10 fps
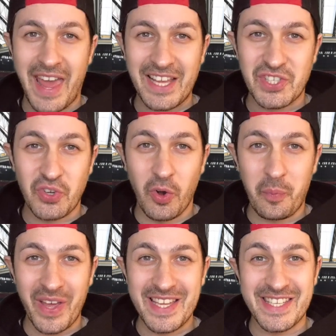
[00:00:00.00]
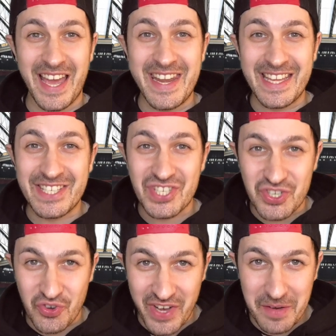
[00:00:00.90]
Next up is an
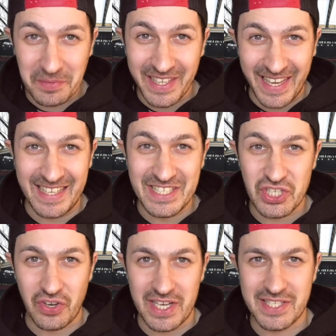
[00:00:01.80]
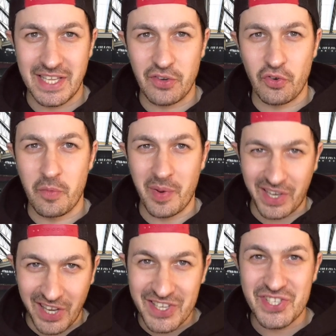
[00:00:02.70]
extremely interesting group
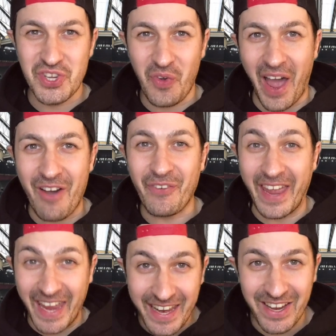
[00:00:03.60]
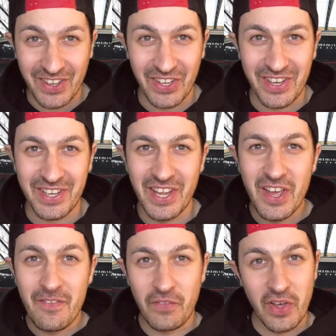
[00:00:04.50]
because you have England
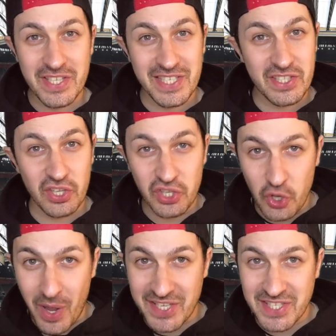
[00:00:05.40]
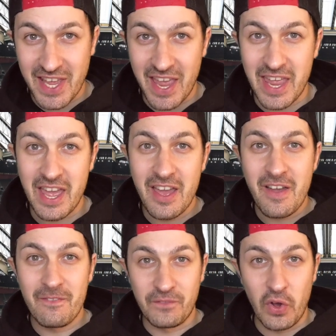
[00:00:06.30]
versus the USA
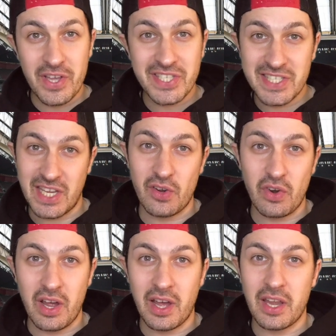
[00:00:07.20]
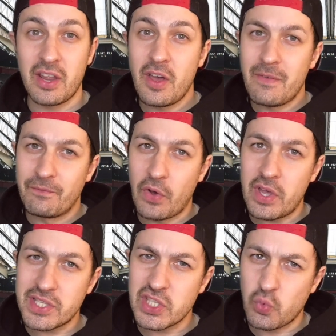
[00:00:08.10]
versus Iran
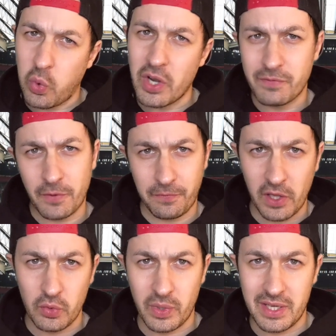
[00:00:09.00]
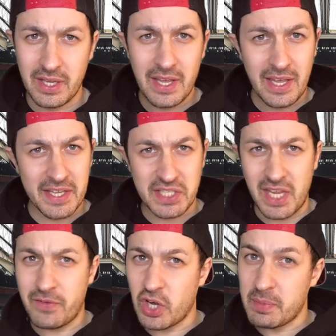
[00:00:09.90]
versus one of the following. It's
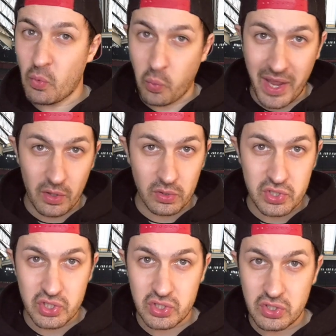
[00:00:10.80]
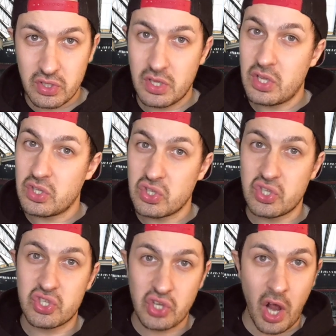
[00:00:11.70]
either going to be Wales,
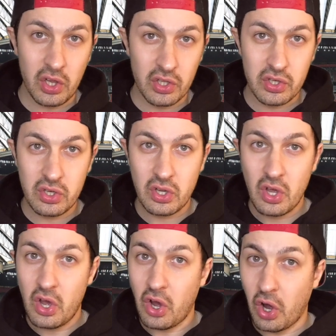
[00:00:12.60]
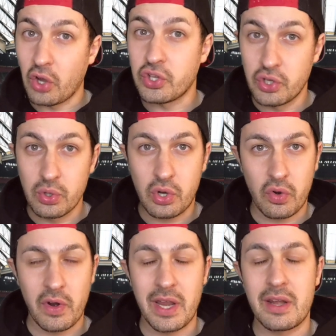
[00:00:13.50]
Scotland or
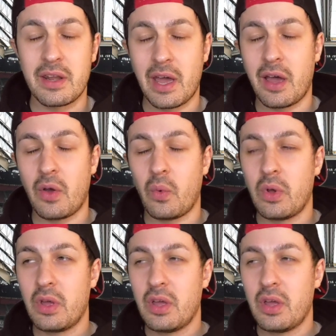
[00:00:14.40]
Ukraine. Now,